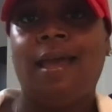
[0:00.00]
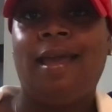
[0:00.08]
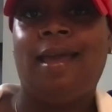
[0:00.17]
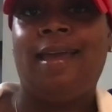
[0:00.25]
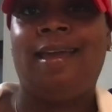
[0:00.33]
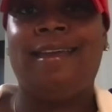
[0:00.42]

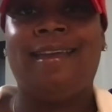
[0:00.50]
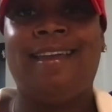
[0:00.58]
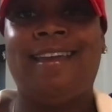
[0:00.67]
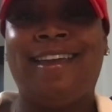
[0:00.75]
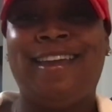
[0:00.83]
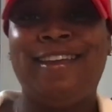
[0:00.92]

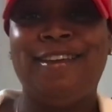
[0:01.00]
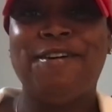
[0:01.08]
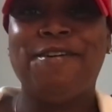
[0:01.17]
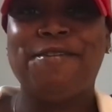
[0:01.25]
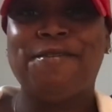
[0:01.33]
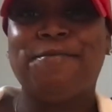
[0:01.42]
Hey
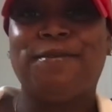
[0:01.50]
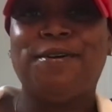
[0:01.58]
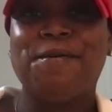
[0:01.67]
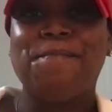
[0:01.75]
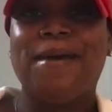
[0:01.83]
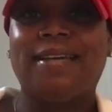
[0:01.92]
y'all,
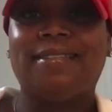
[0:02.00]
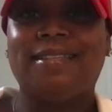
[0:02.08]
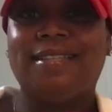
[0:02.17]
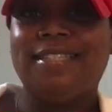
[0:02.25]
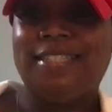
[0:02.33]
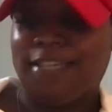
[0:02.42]
welcome back to
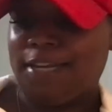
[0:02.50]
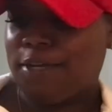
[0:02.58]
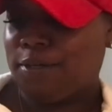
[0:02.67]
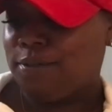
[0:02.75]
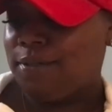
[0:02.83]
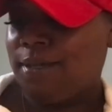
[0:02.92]
the
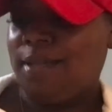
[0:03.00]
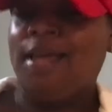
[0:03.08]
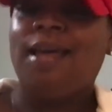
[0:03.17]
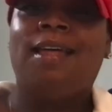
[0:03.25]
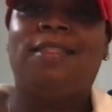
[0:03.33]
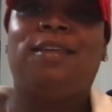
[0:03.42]
channel.
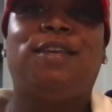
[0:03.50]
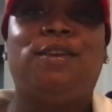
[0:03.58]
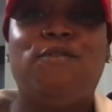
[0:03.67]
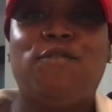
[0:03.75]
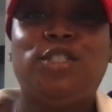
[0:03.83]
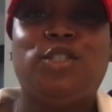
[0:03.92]
Thank you
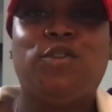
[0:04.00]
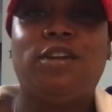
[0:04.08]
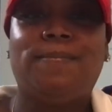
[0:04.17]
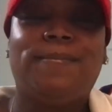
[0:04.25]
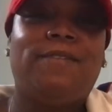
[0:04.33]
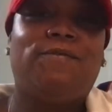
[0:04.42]
for
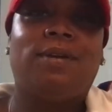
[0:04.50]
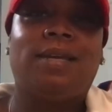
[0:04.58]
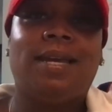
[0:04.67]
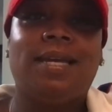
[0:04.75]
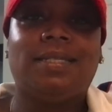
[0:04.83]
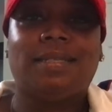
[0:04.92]
joining me for
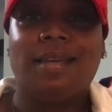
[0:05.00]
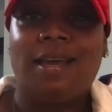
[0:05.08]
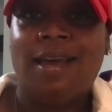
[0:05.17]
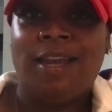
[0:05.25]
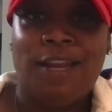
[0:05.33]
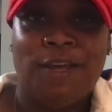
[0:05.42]
yet
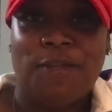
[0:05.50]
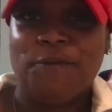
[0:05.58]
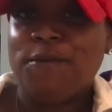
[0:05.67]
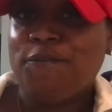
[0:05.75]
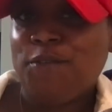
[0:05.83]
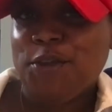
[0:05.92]
another
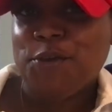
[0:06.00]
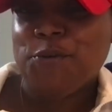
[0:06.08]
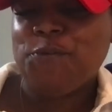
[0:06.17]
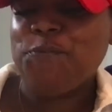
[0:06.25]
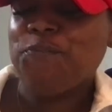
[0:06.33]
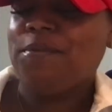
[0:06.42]
review.